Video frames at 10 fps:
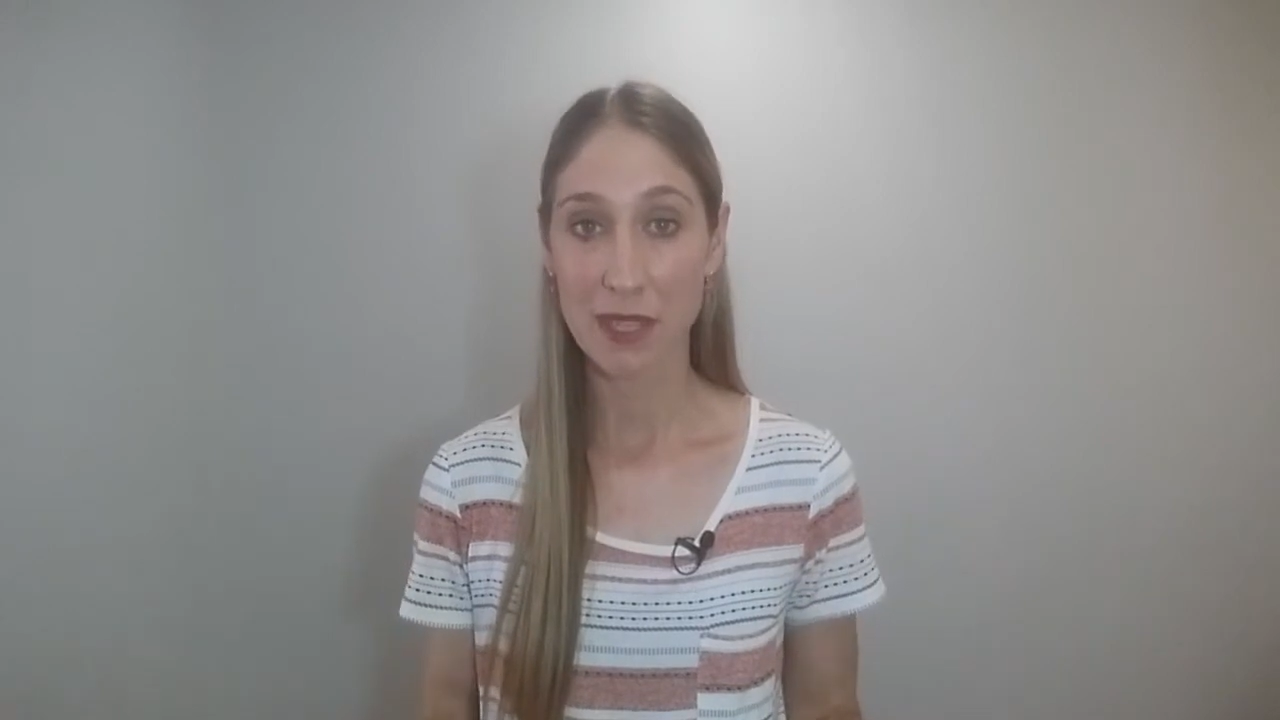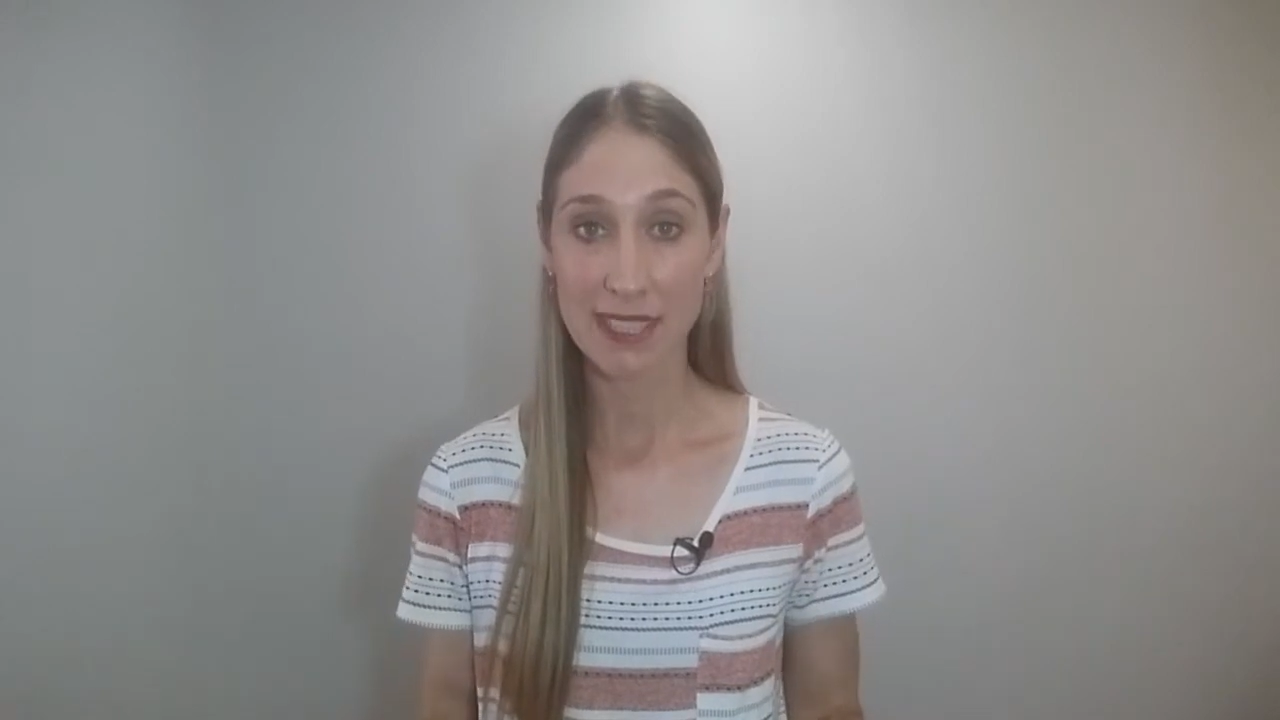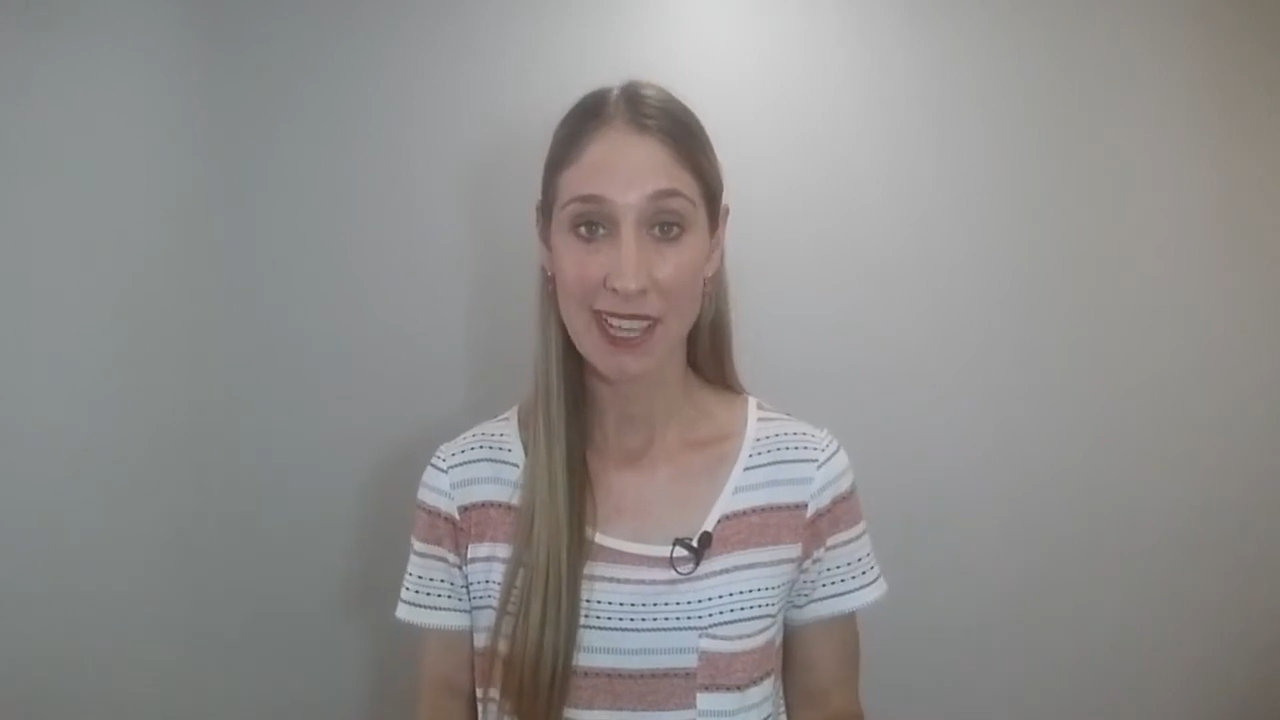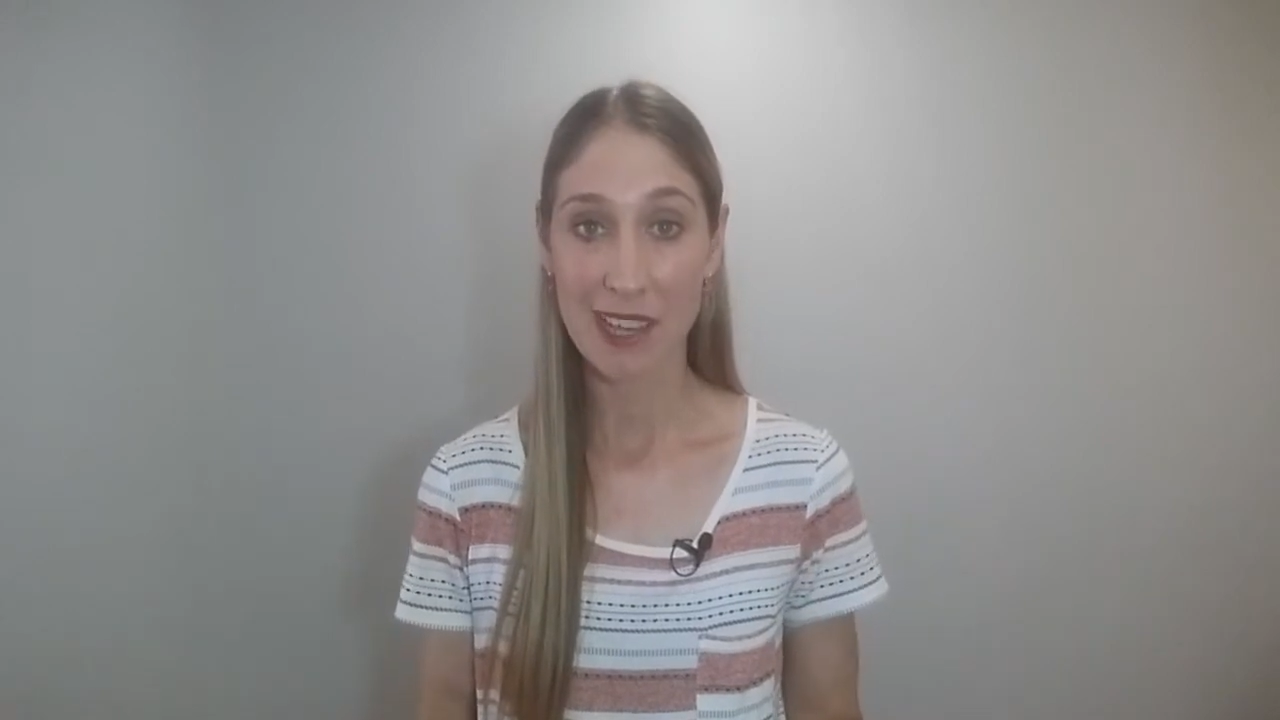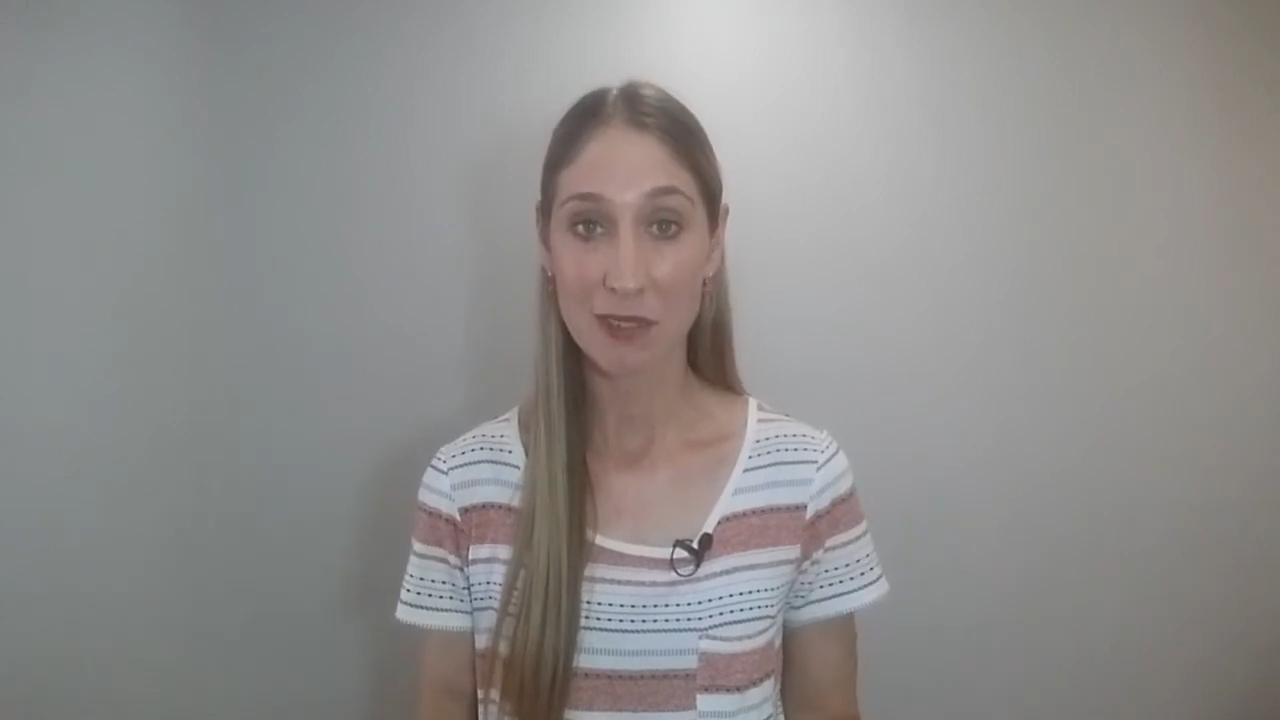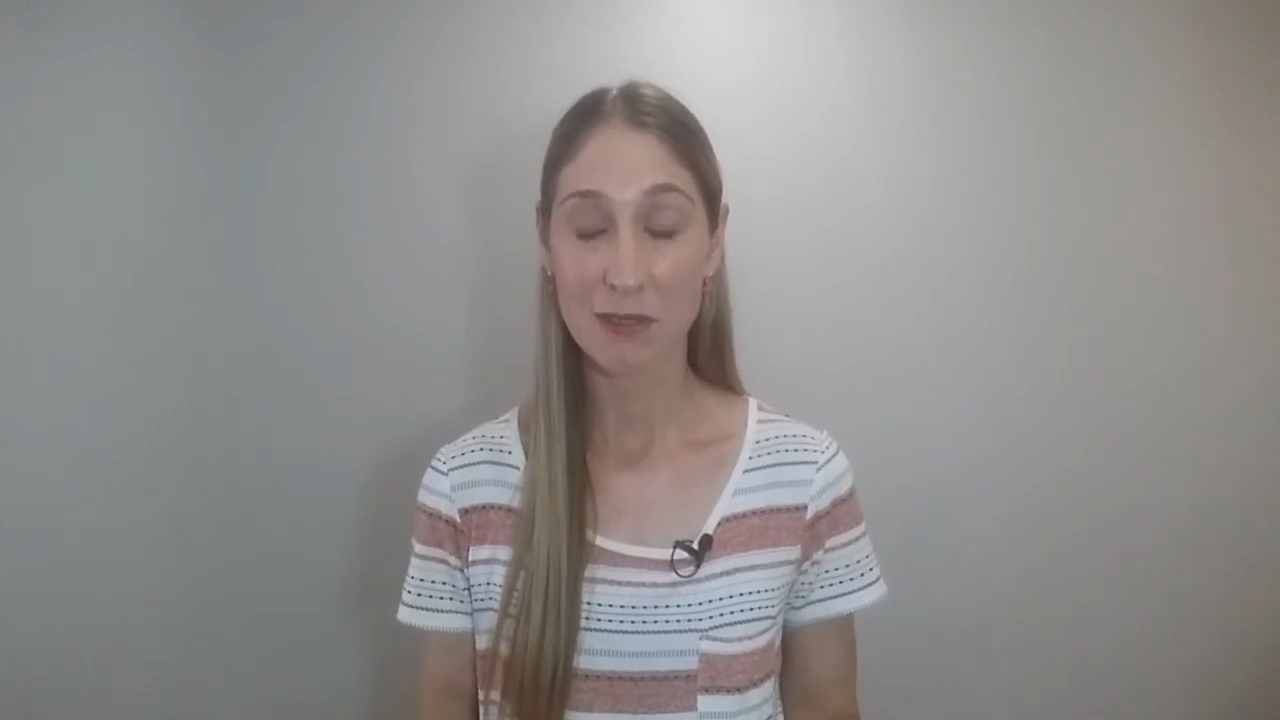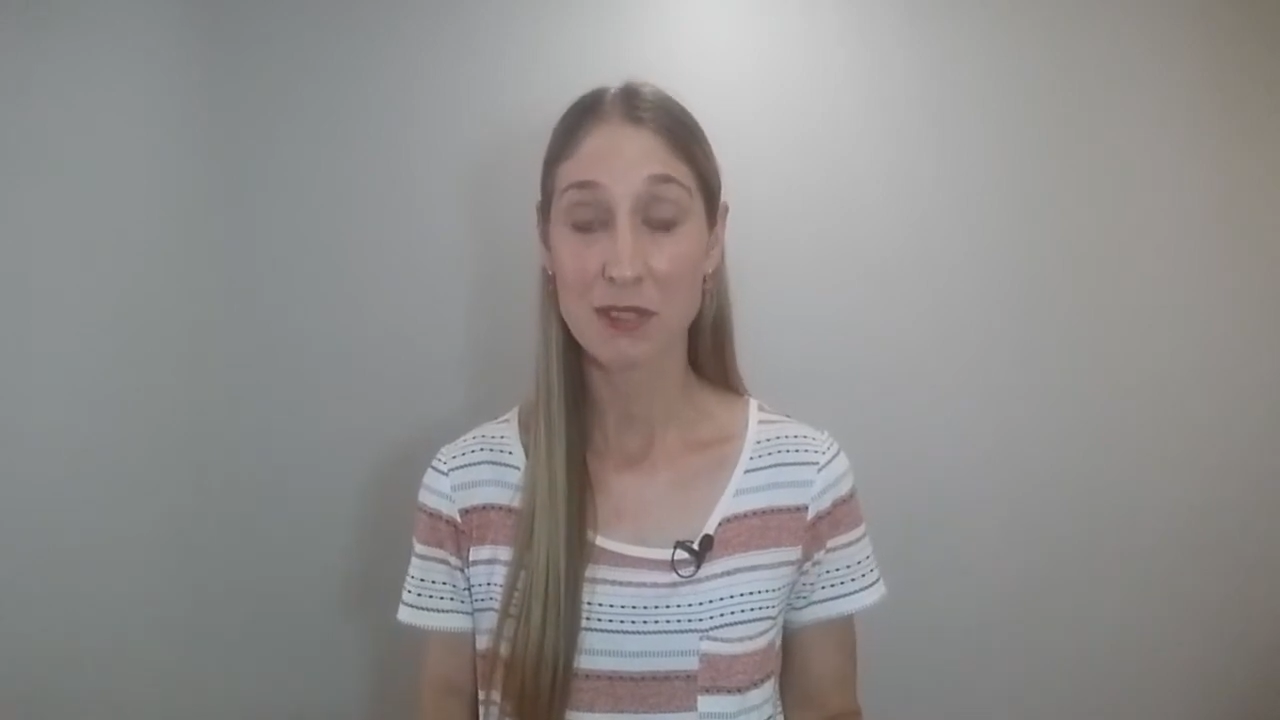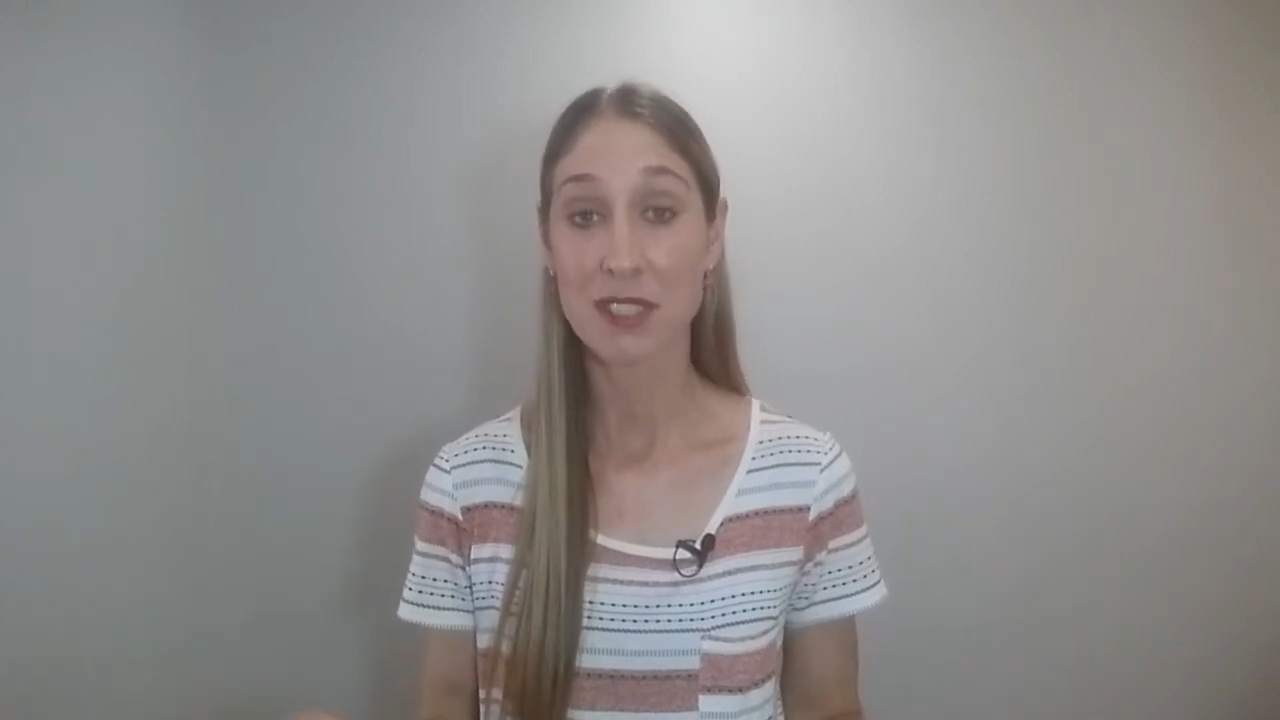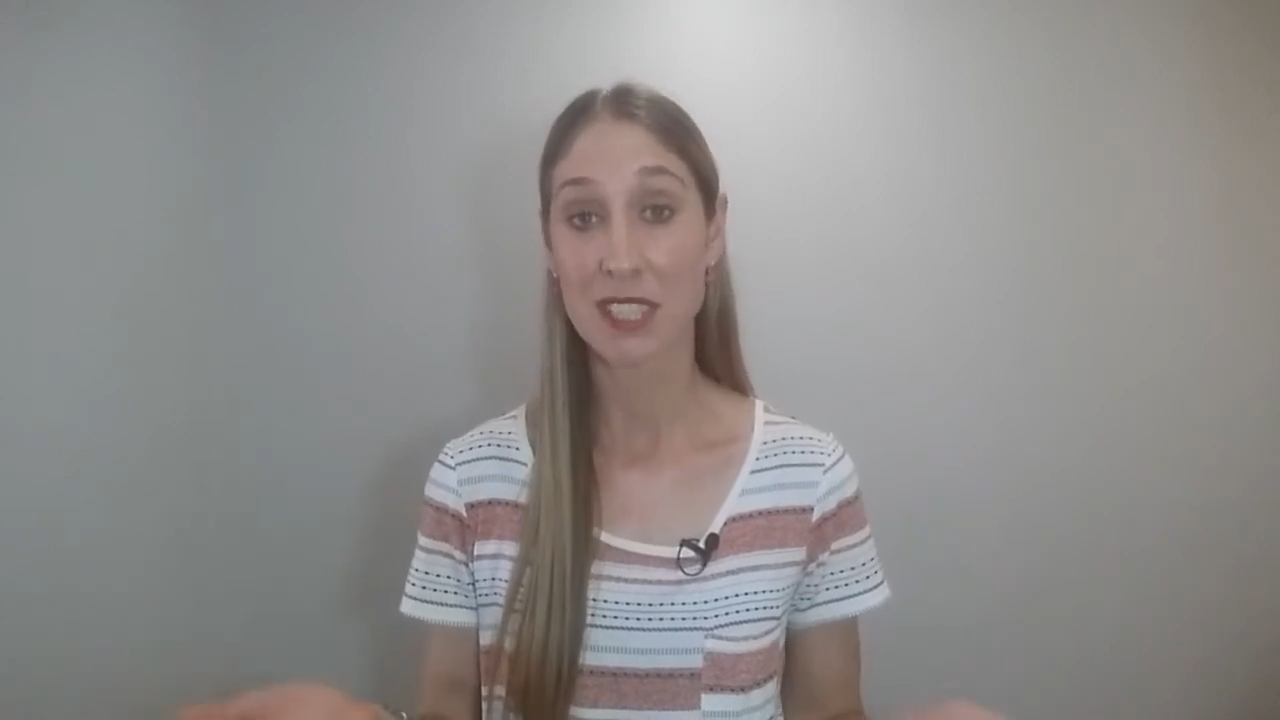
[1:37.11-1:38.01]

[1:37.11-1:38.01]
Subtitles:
one's health